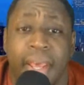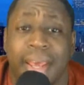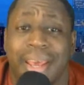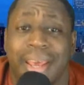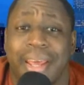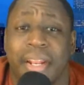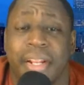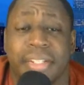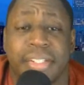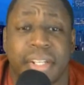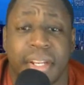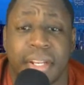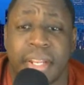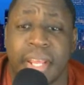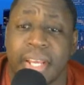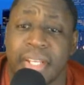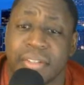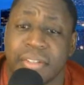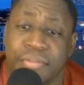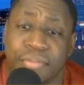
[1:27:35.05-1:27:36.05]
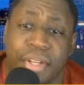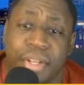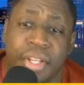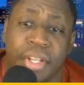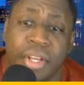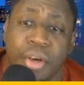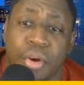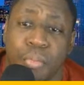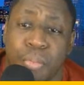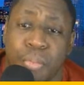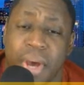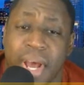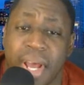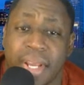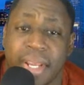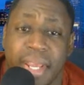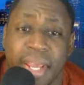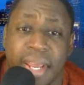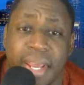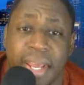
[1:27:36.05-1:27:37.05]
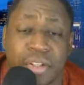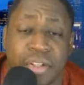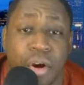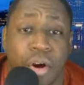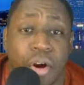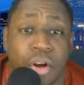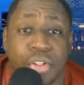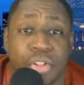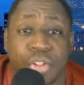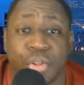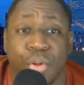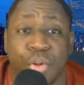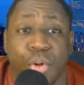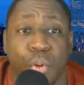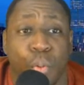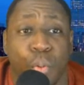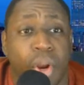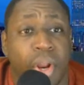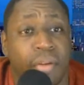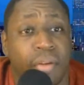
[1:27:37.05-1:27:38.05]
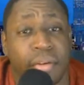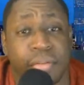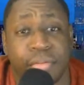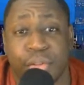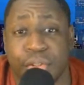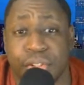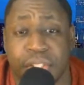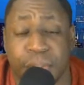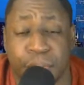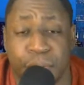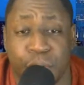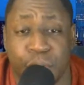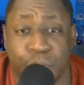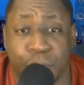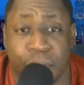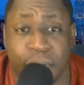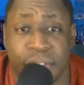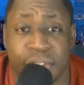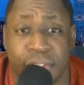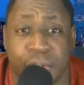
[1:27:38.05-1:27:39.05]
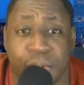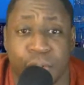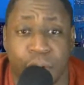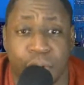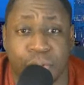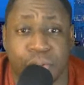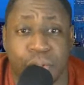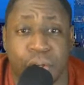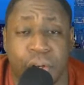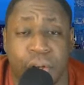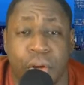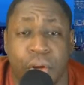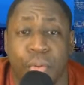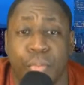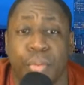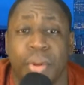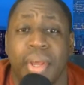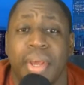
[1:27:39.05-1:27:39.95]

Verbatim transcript: And until the next video, podcast, cartoon, or whatever else you see me do crazy across the globe,